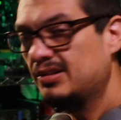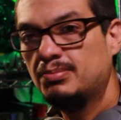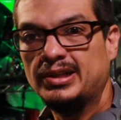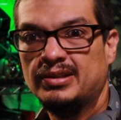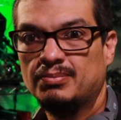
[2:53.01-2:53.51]

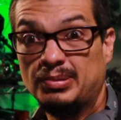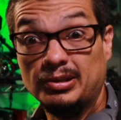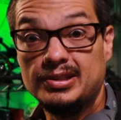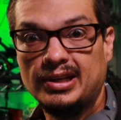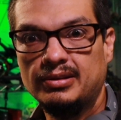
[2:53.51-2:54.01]
but
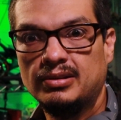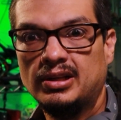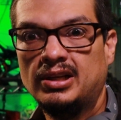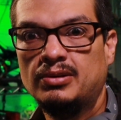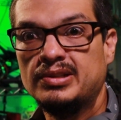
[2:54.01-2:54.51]
built in,
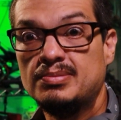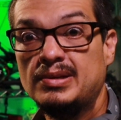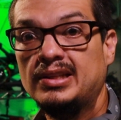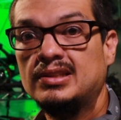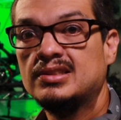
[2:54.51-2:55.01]
which
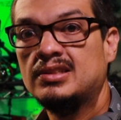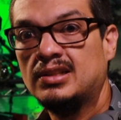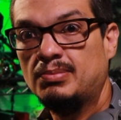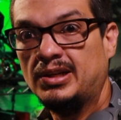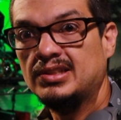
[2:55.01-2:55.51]
means
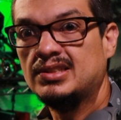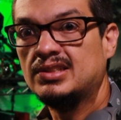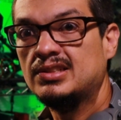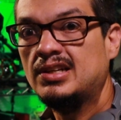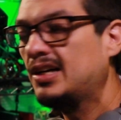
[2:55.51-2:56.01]
because
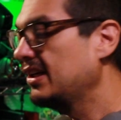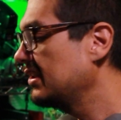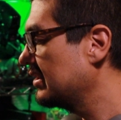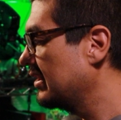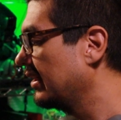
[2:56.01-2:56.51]
it's
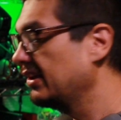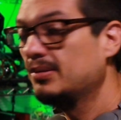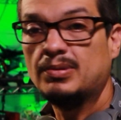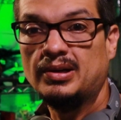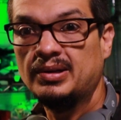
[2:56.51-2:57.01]
not, I'm going to
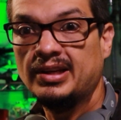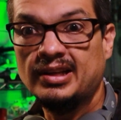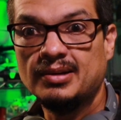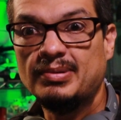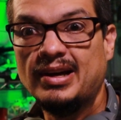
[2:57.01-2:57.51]
probably
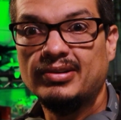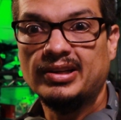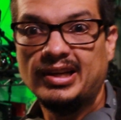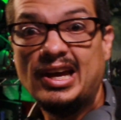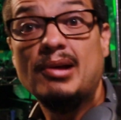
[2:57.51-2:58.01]
end up having
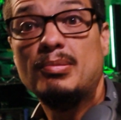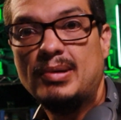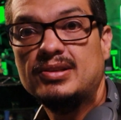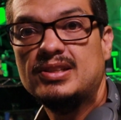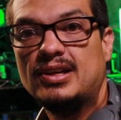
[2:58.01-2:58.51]
a camera
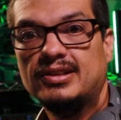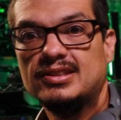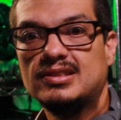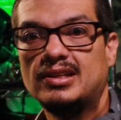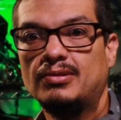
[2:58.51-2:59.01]
mounted on
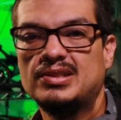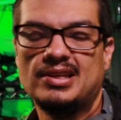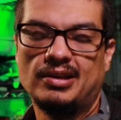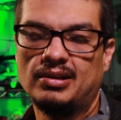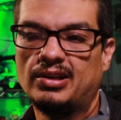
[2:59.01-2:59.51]
this thing, which I
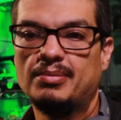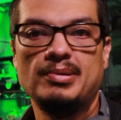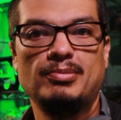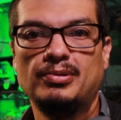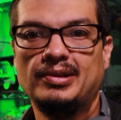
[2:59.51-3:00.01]
think a lot of
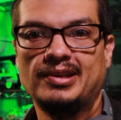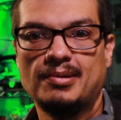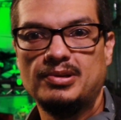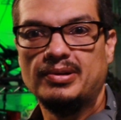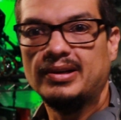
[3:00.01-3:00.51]
people will end
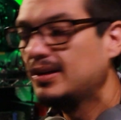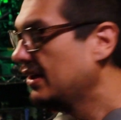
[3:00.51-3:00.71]
up doing.